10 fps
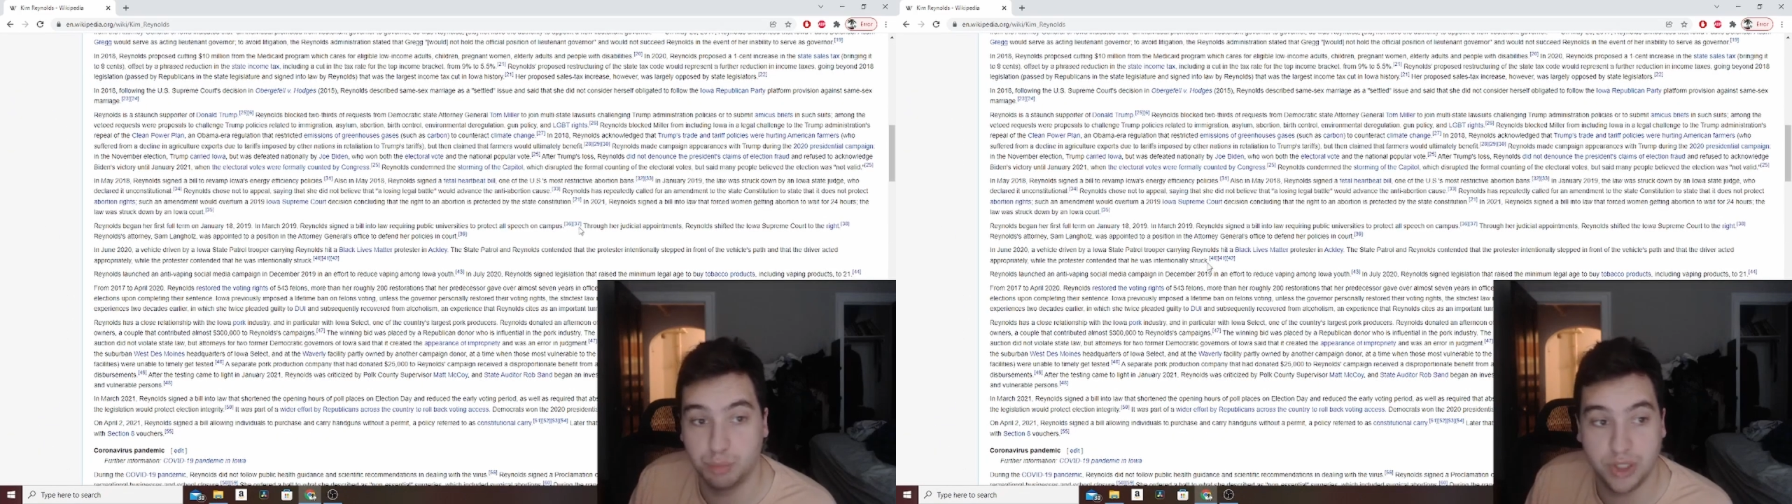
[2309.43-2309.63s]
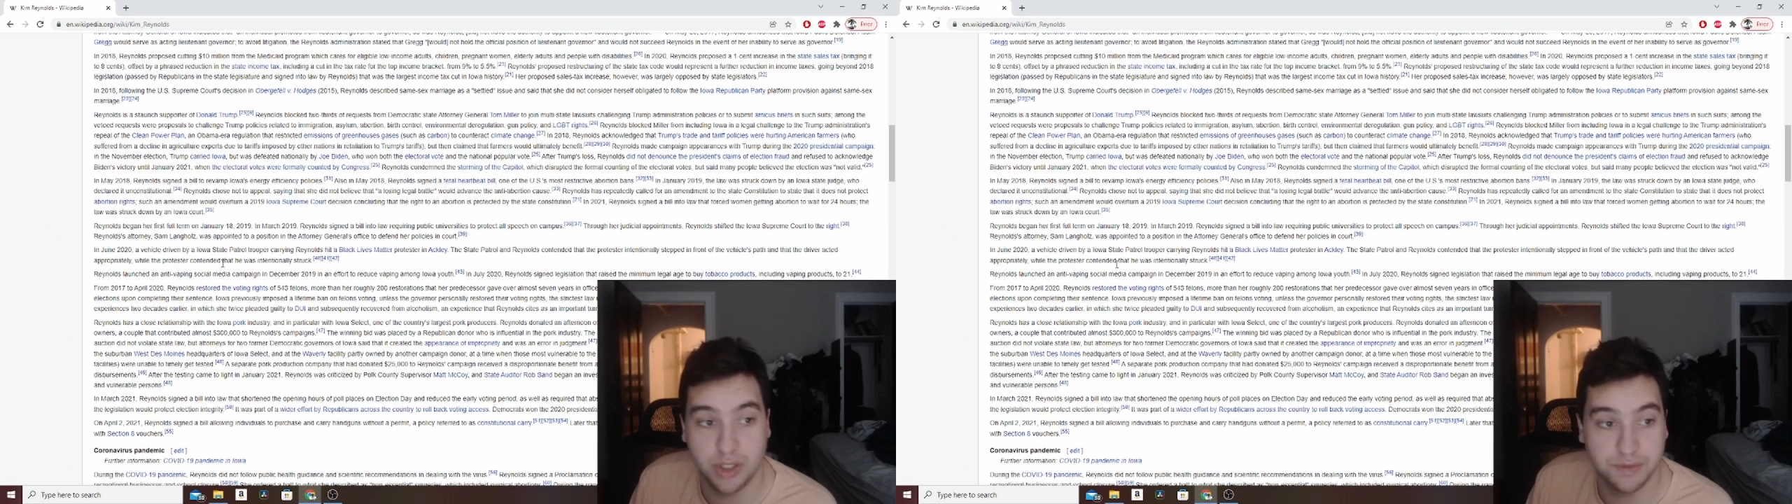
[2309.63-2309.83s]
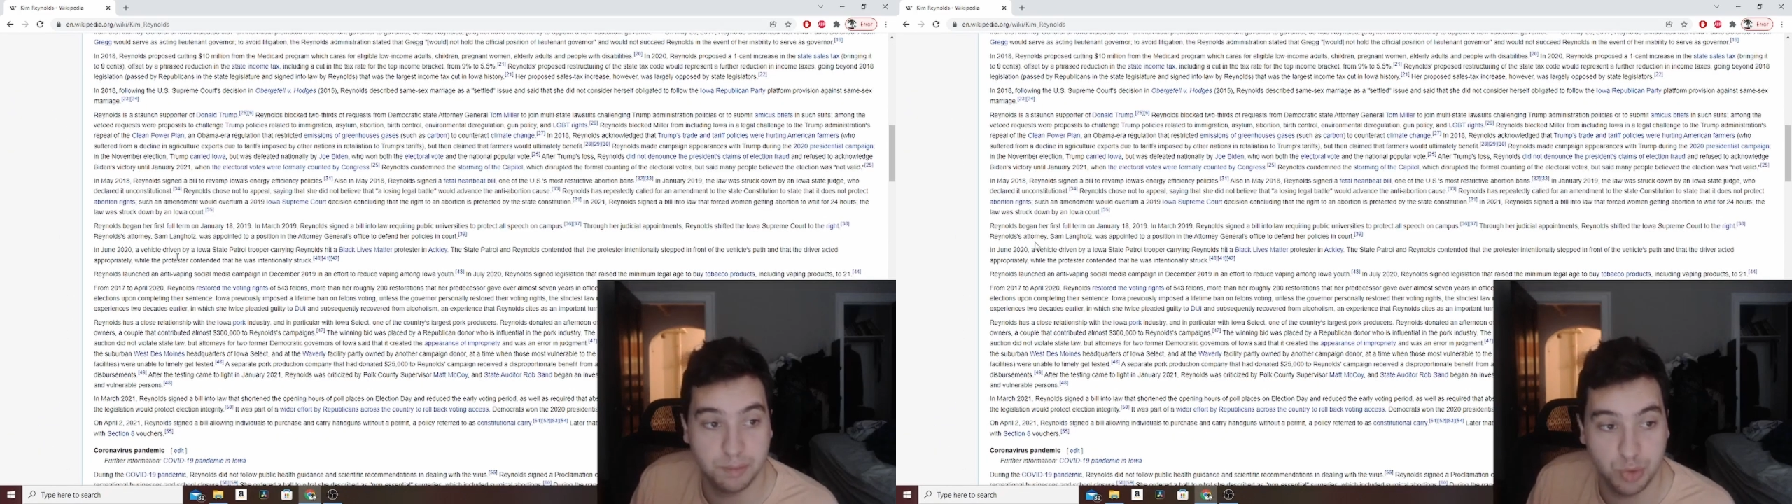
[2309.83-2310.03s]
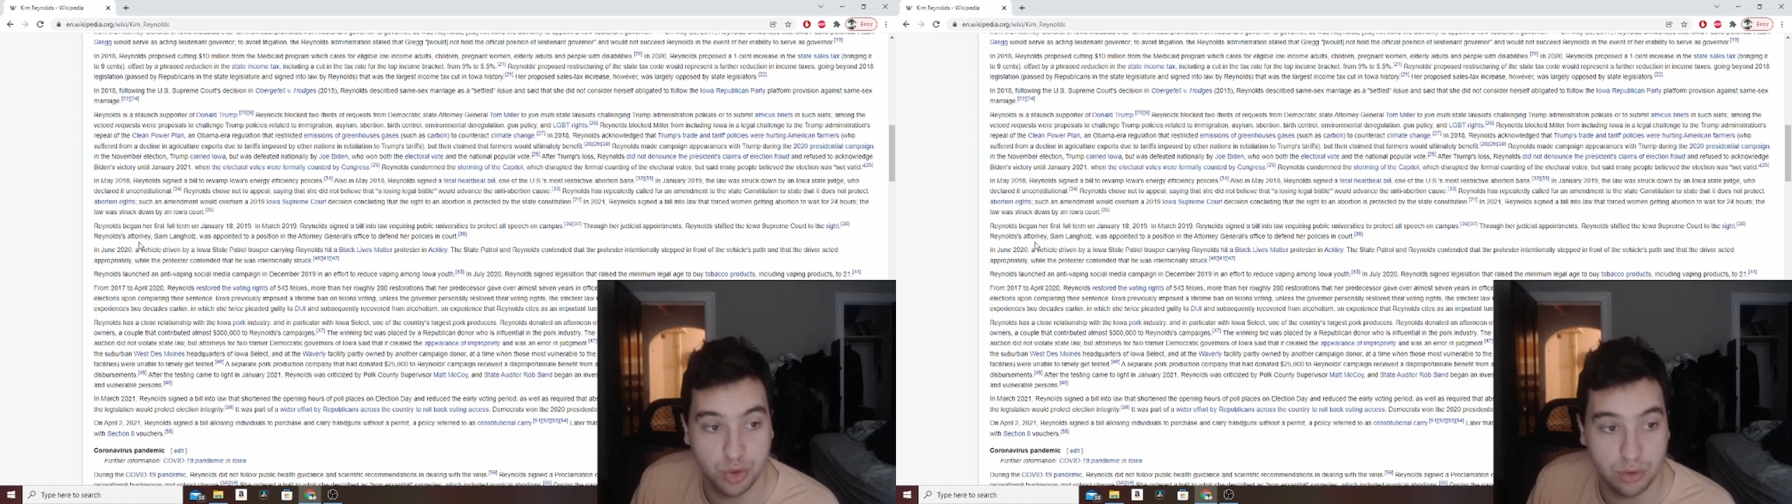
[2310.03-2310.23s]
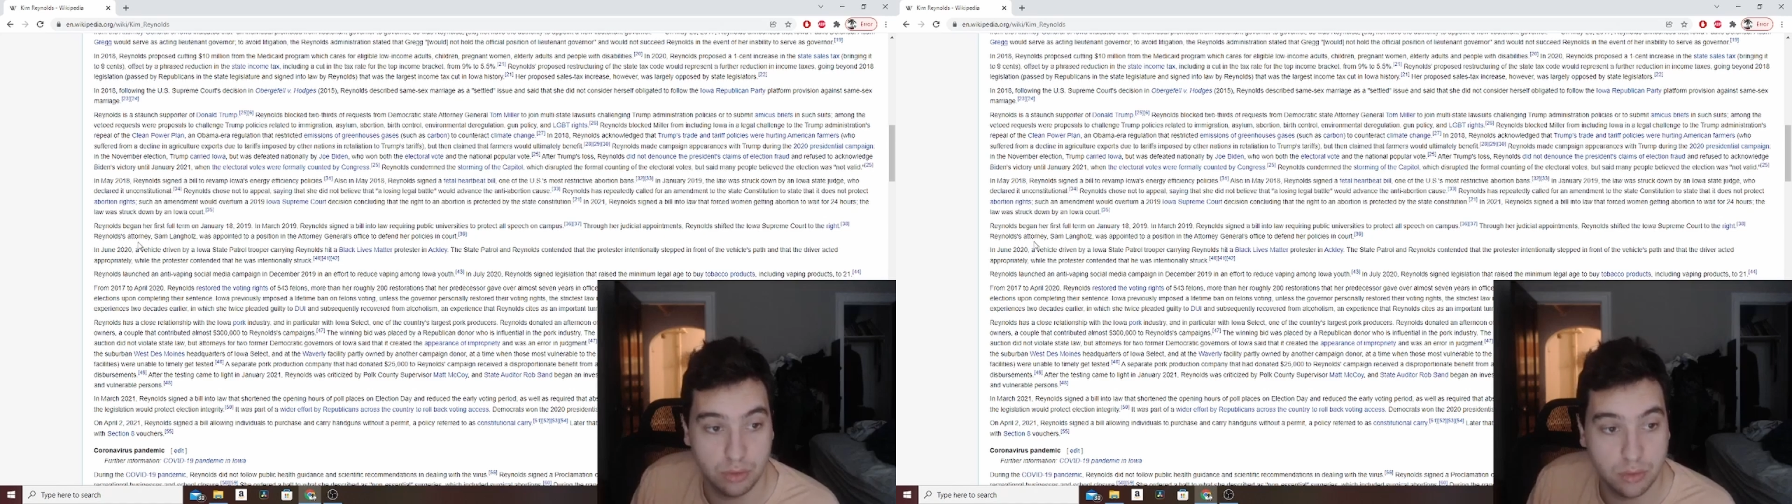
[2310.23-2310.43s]
bans,
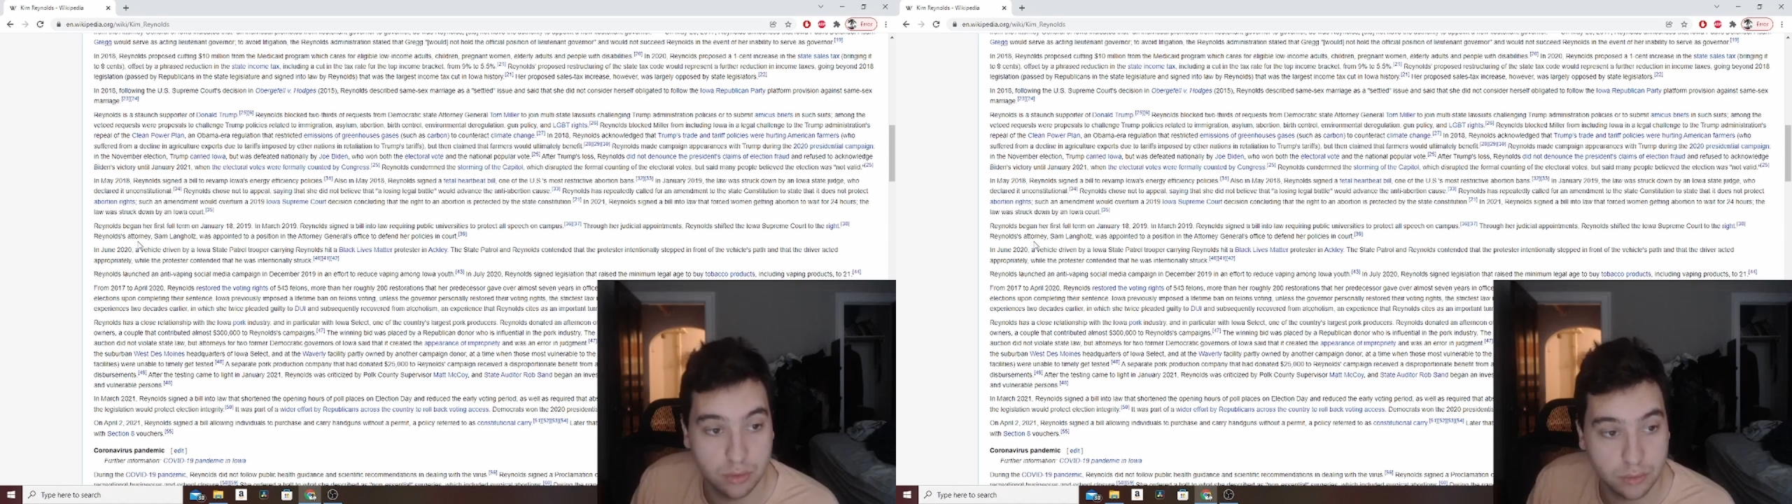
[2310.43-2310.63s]
boo.